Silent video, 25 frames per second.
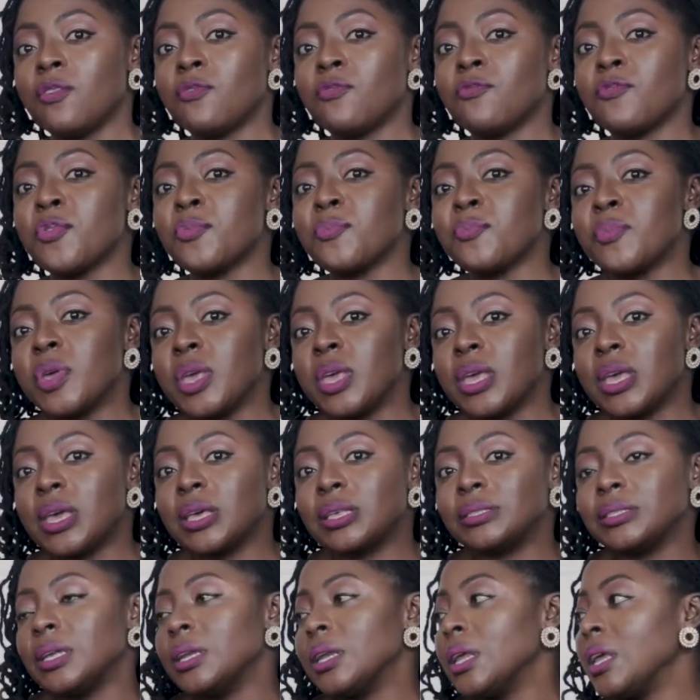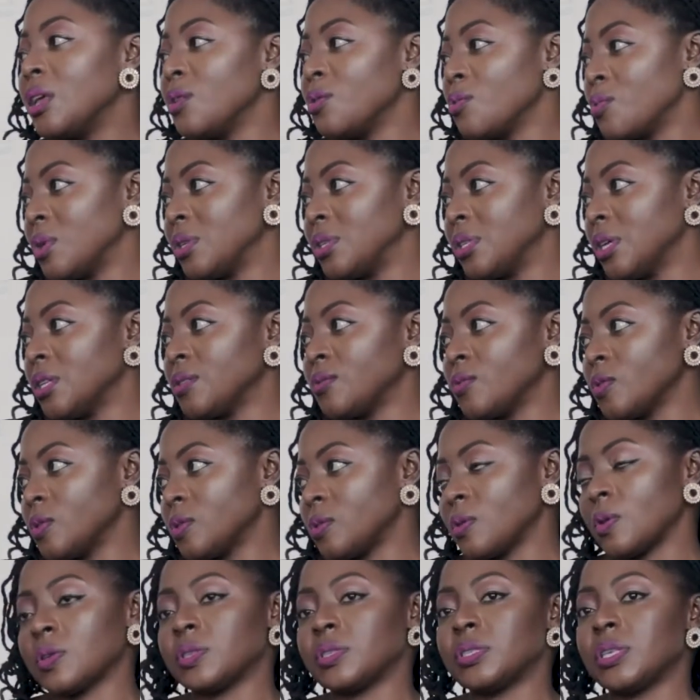for me is an ingredient for
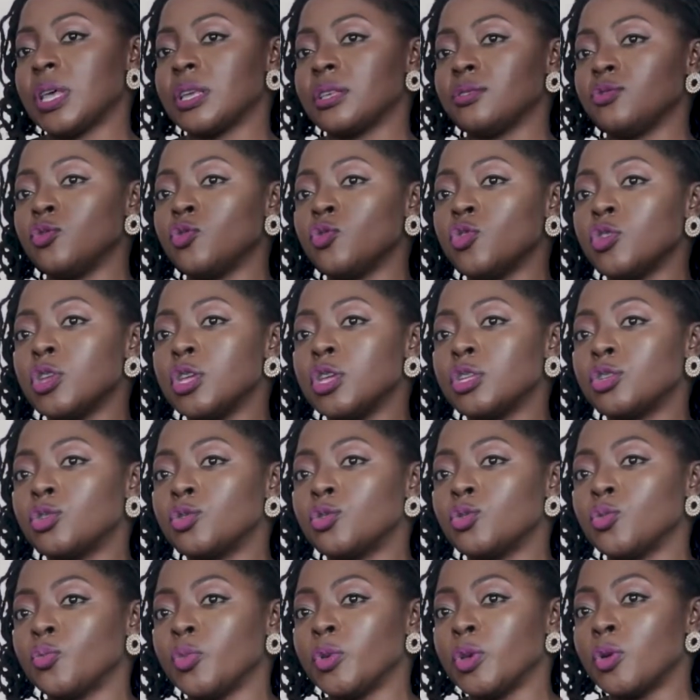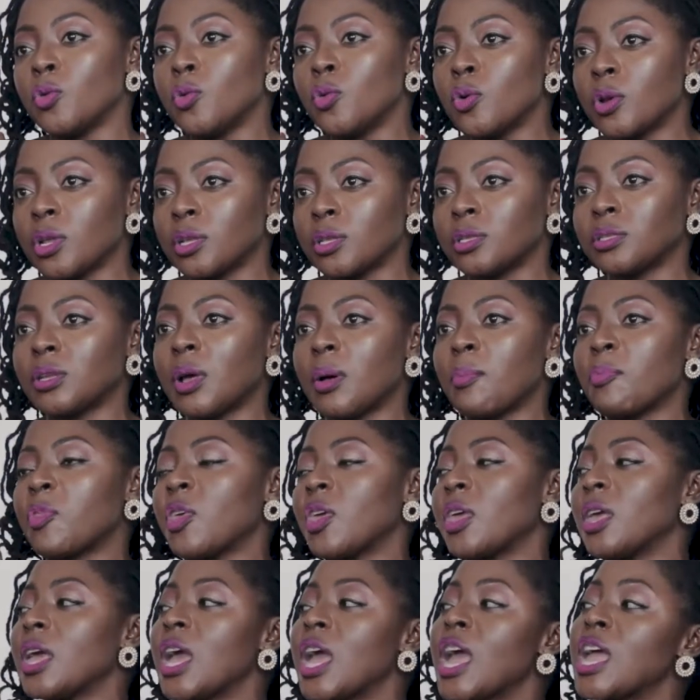success. You need to be good at
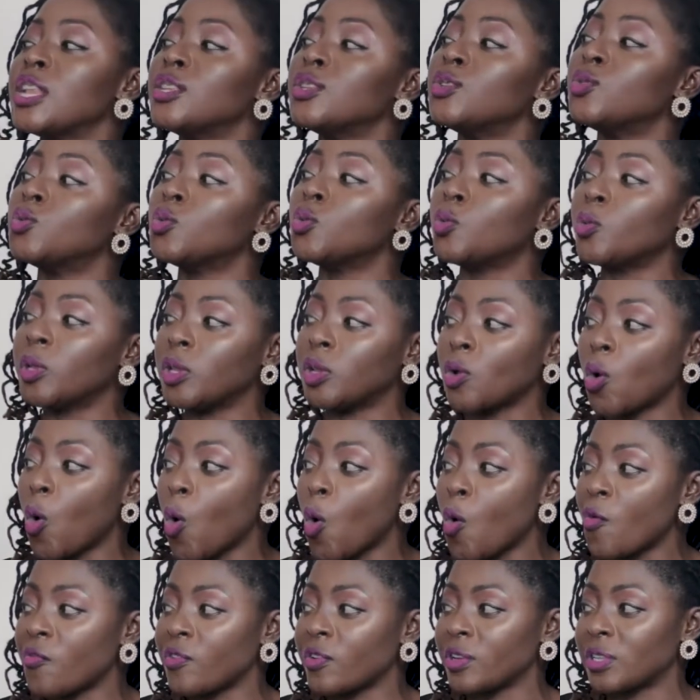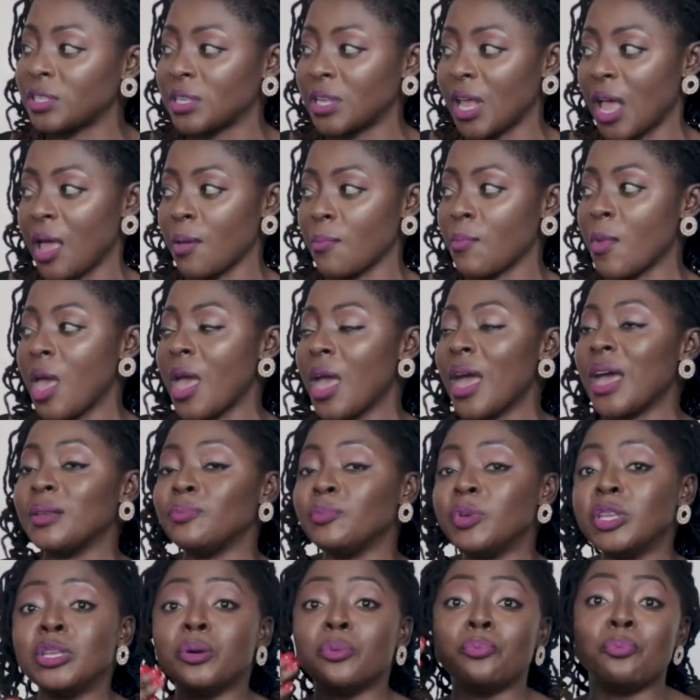something and do it over time
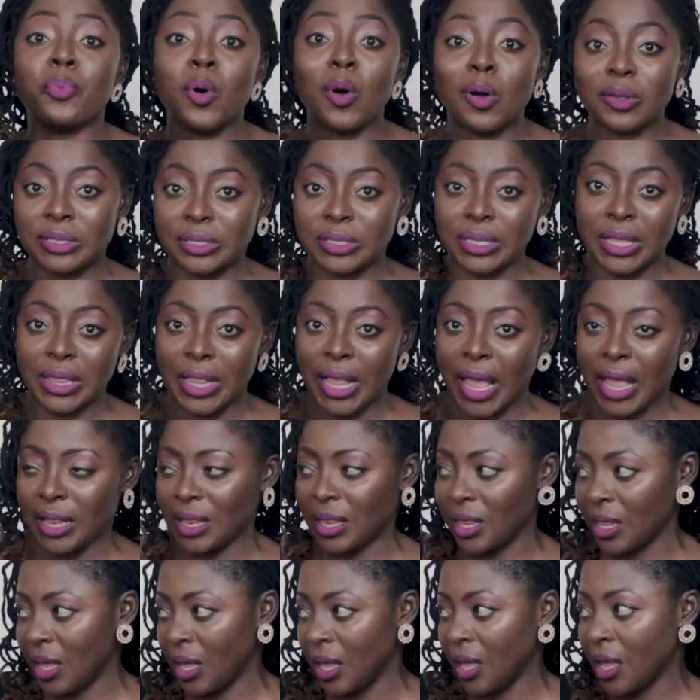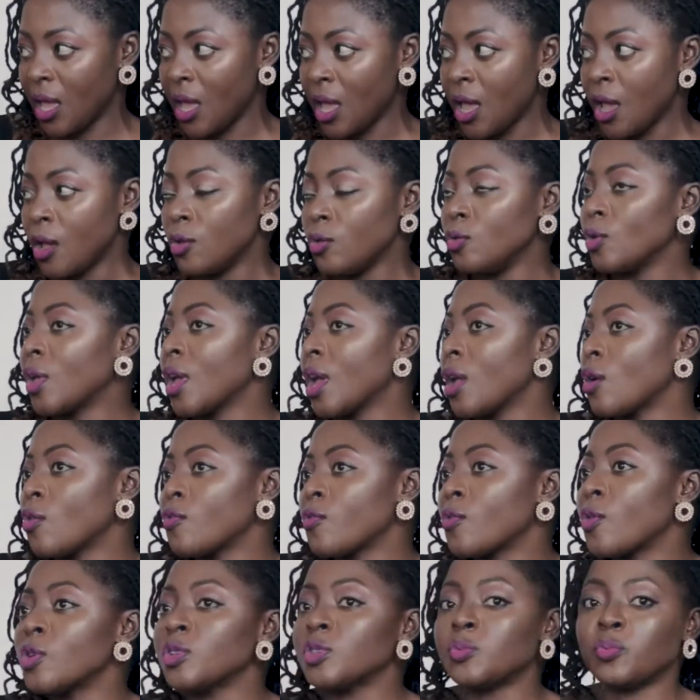and be the boss in that thing. You can
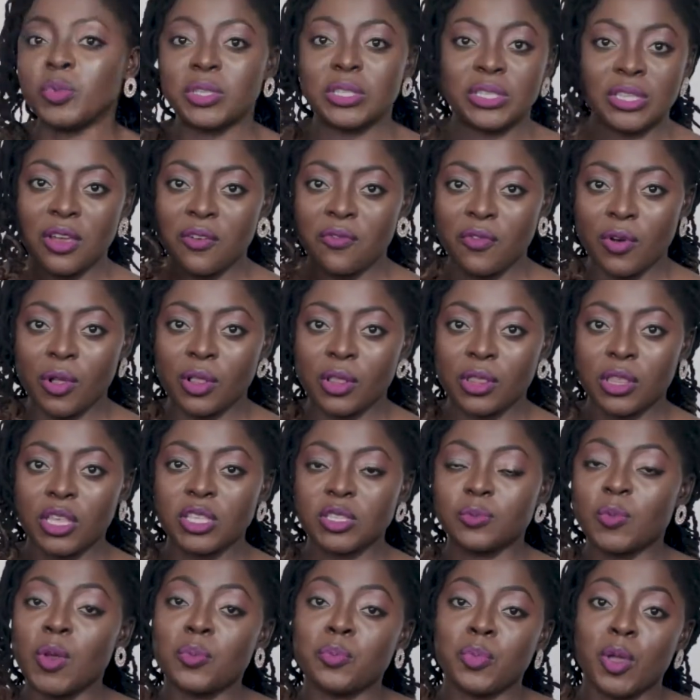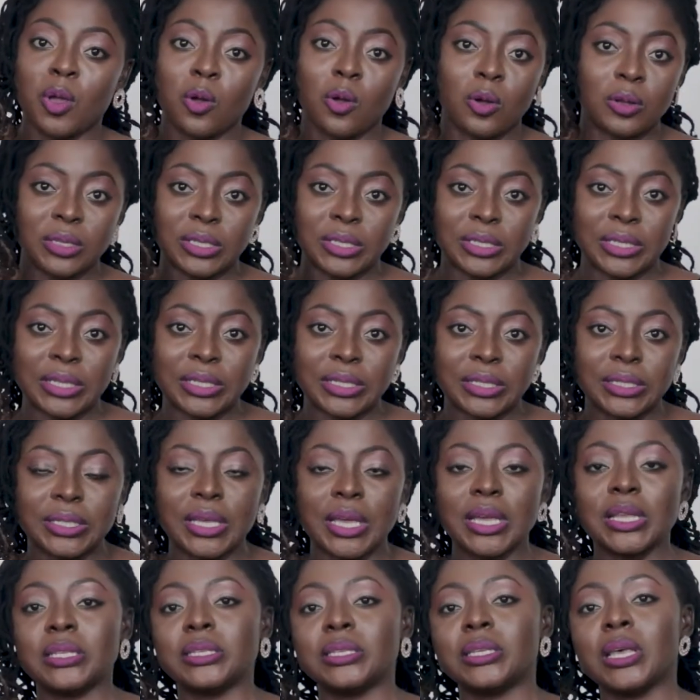of course be several things, but be
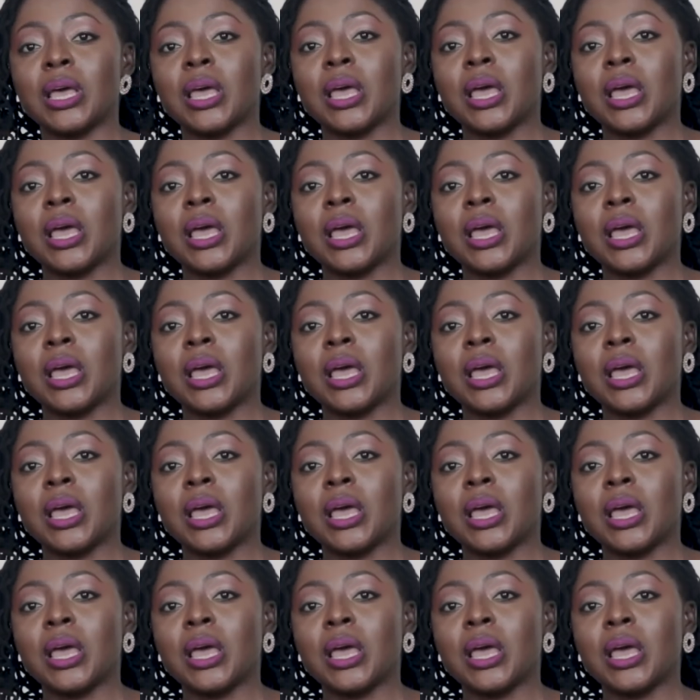consistent,